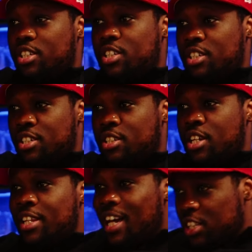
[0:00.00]
Yeah,
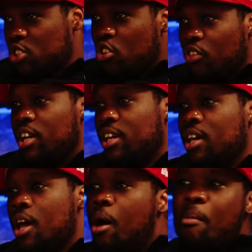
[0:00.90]
but the thing really, is,
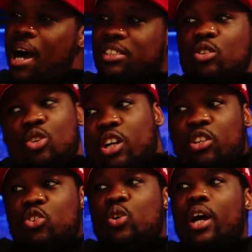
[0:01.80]
but the thing but I still is,
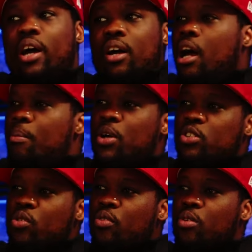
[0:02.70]
couldn't do that. I'll be
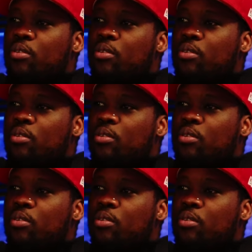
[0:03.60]
honest with you.